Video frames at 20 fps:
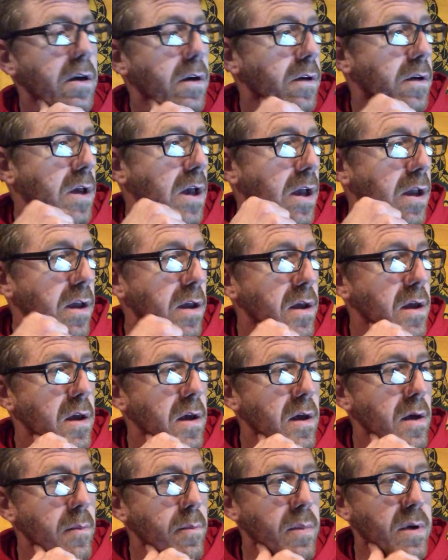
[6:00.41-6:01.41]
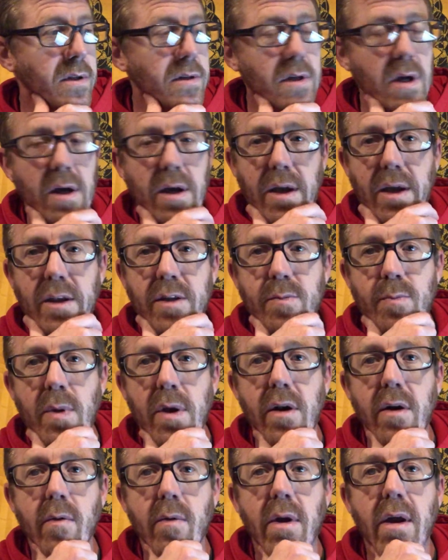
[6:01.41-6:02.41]
okay? But it's
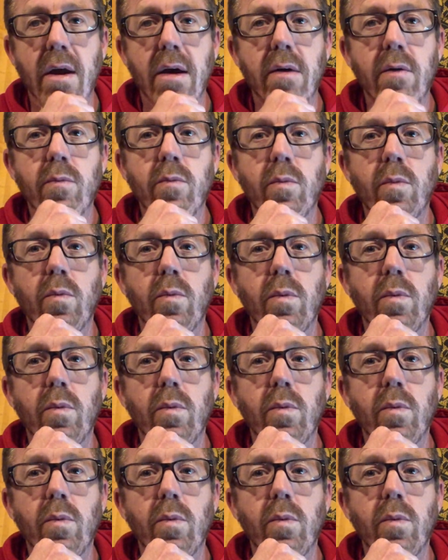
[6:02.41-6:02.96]
been around.